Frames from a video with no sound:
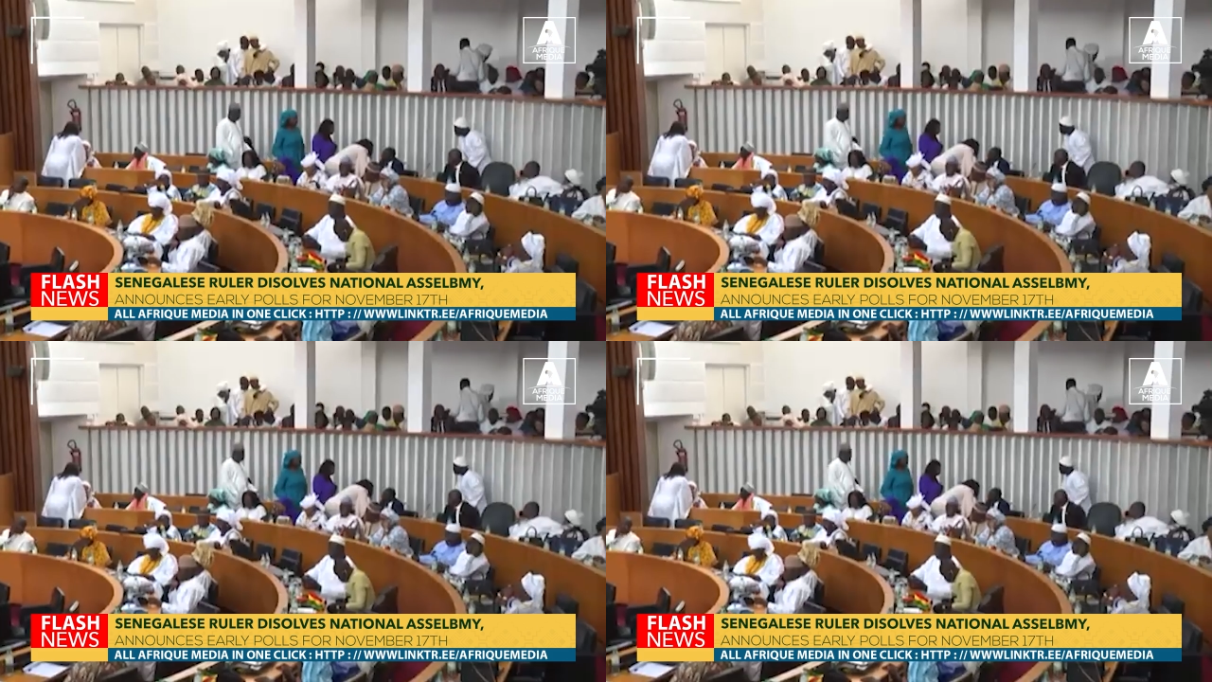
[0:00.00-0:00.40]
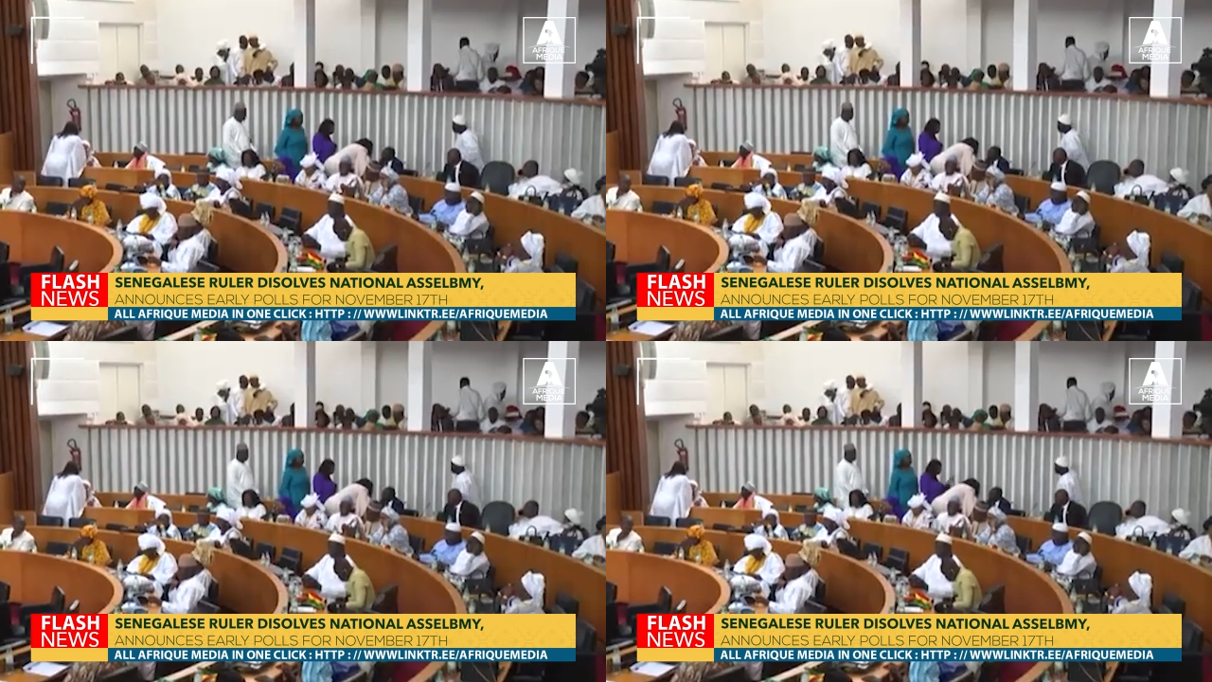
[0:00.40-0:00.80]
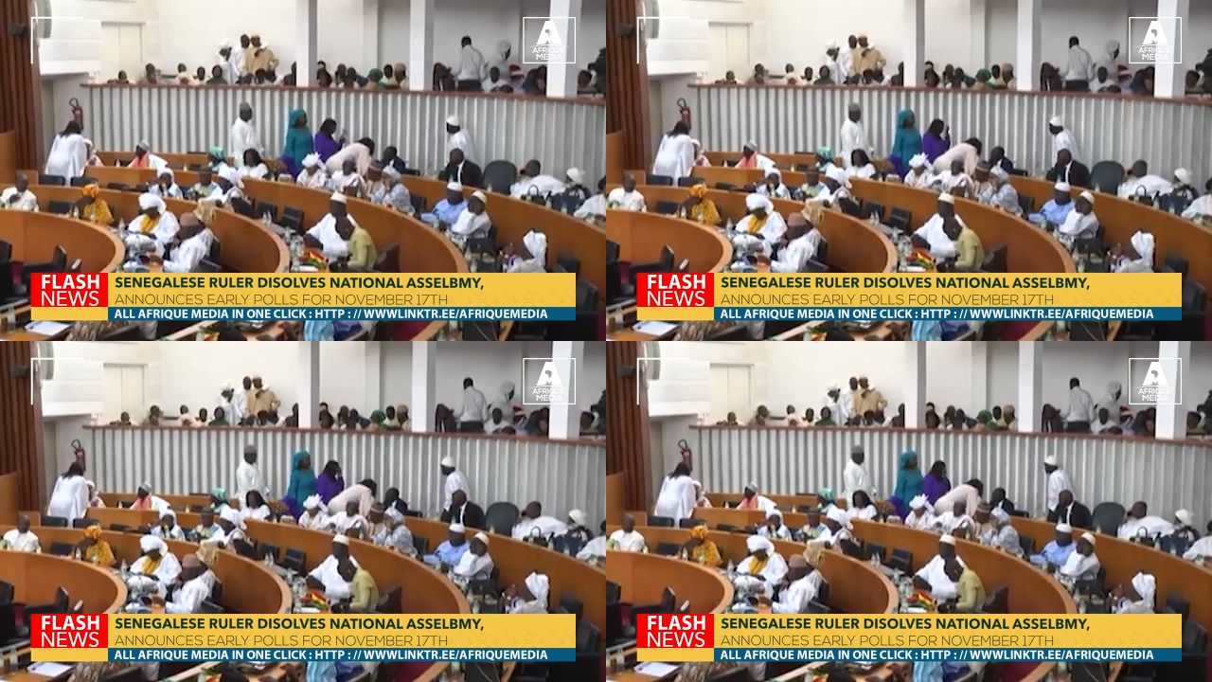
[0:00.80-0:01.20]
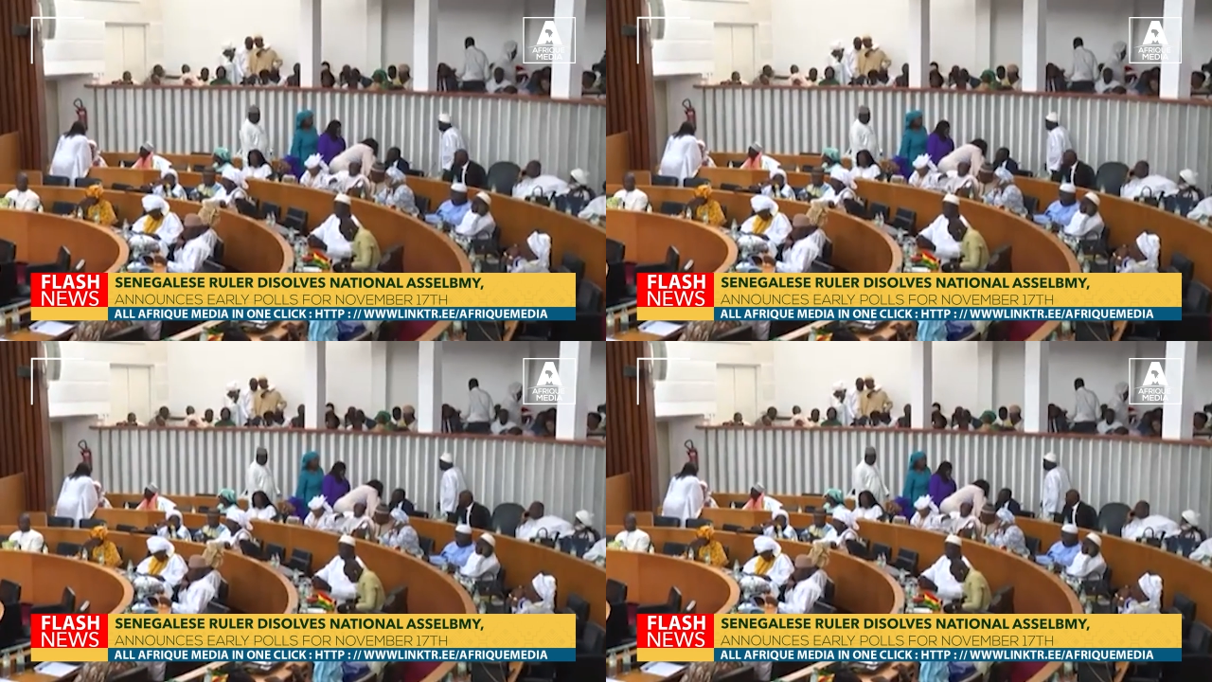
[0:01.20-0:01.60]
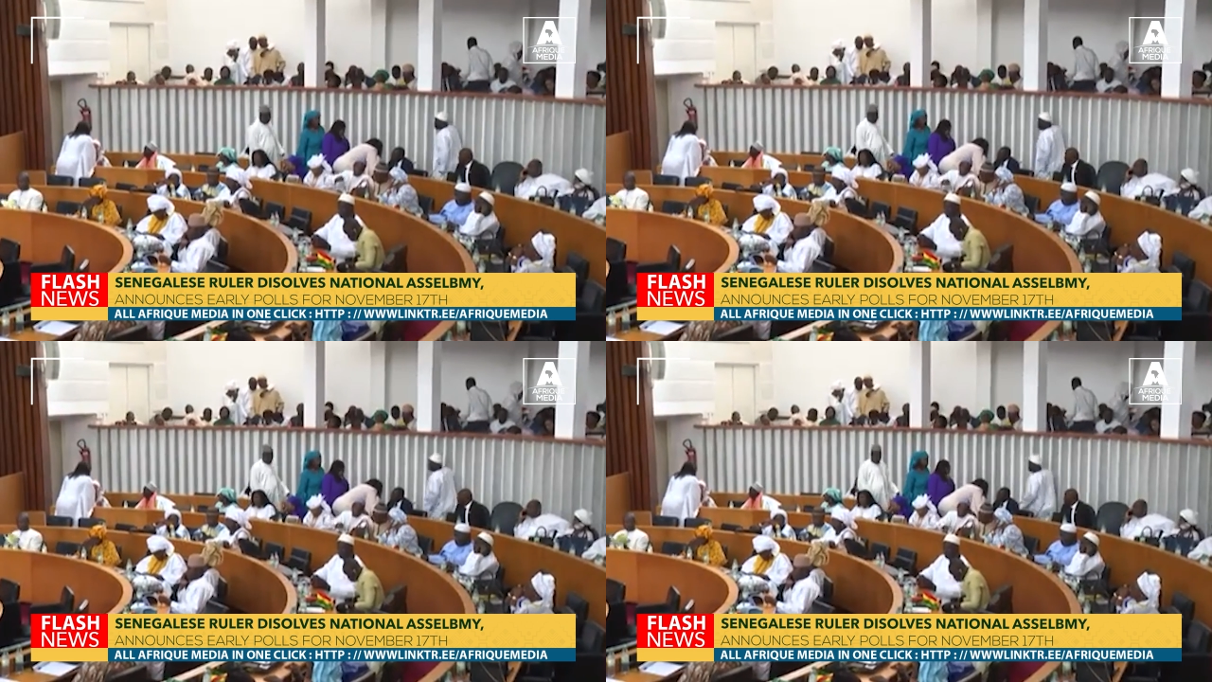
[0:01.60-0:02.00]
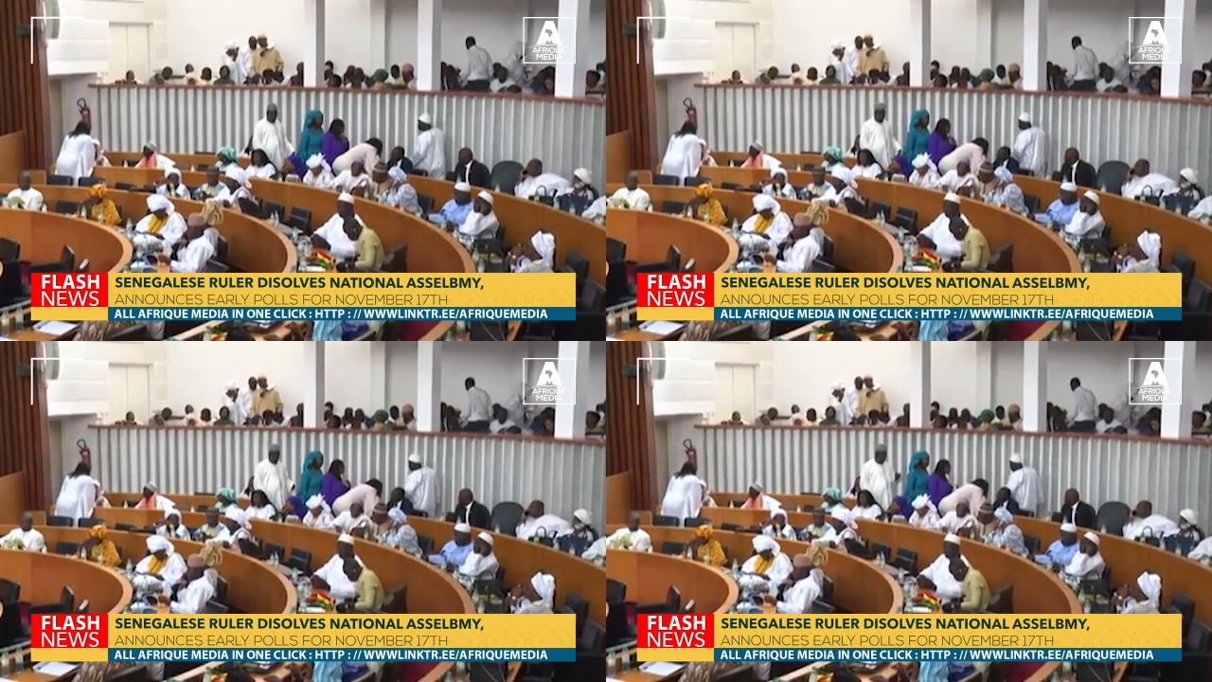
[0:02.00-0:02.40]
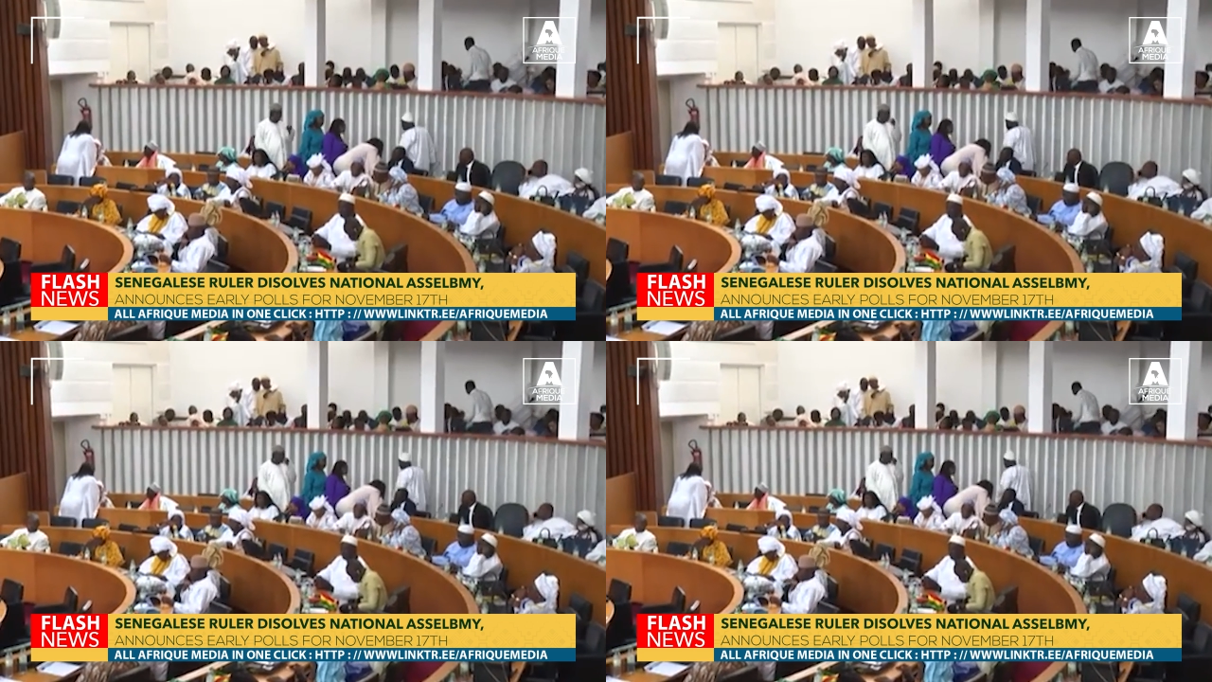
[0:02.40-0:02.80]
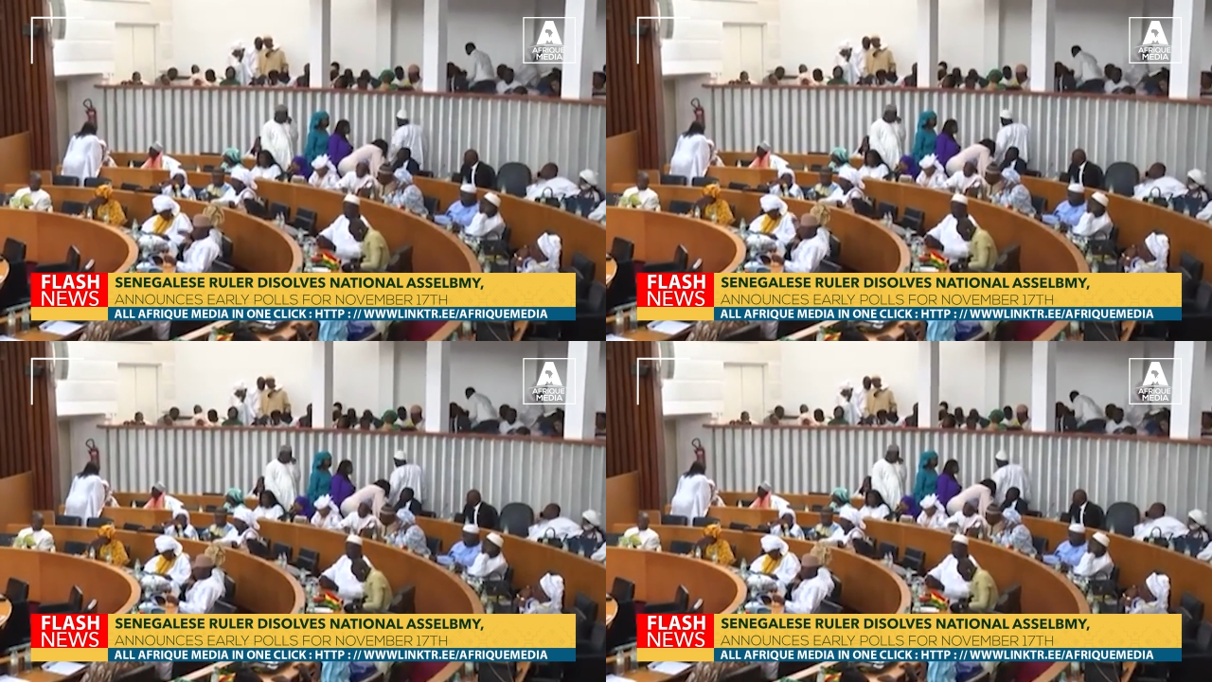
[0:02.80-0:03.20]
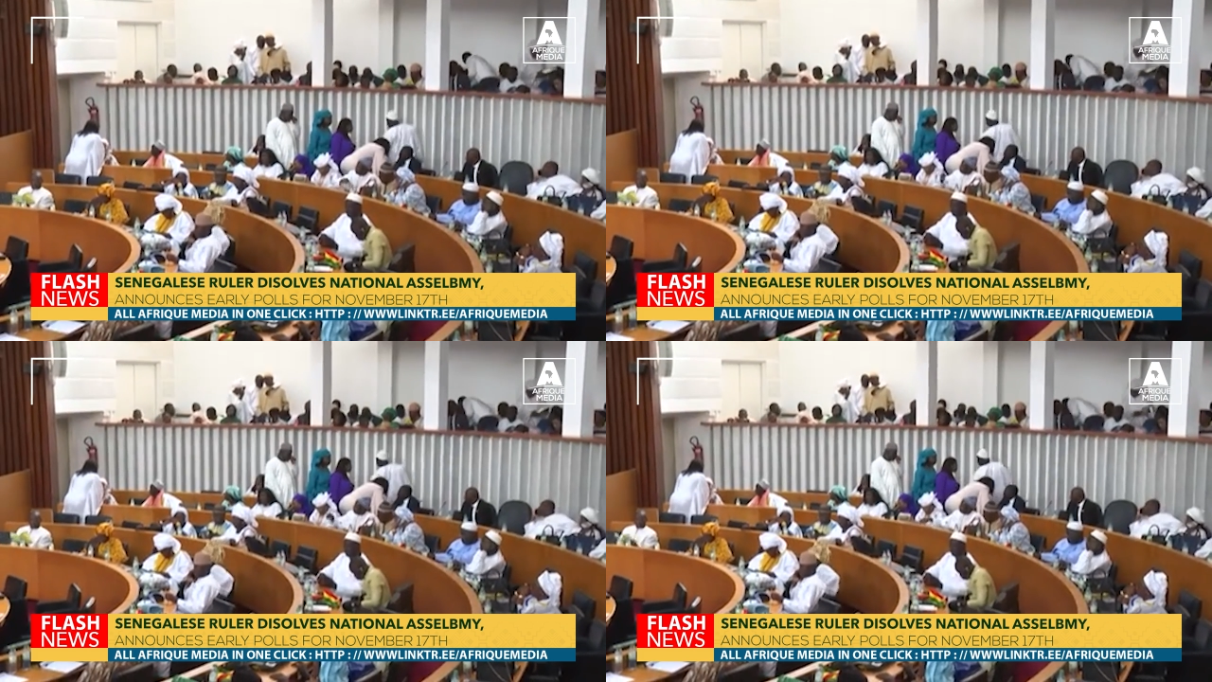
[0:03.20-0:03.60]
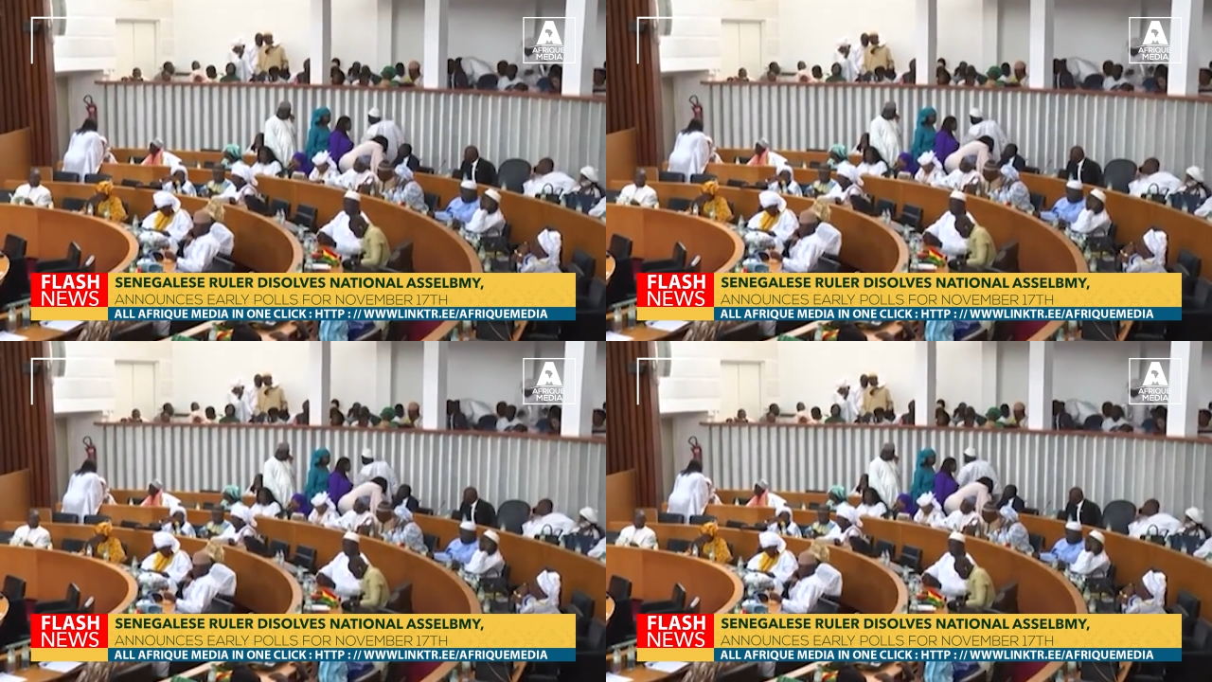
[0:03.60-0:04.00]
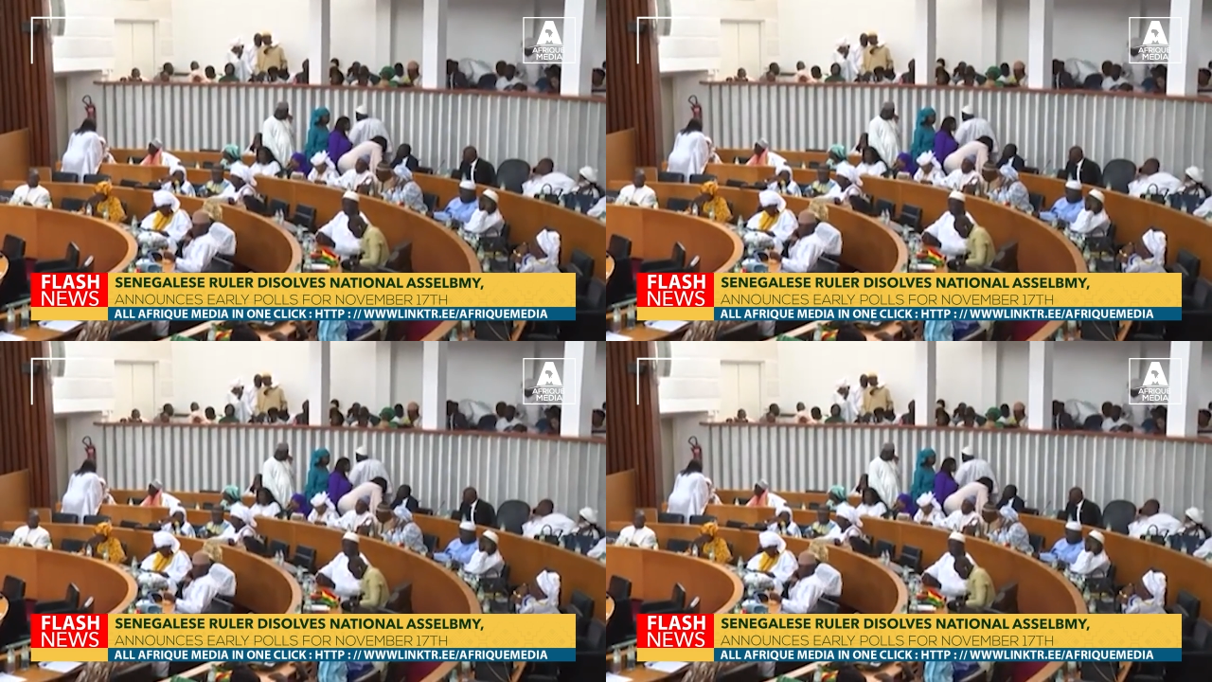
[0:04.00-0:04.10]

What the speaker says: No face is visible, so there are no lips to read.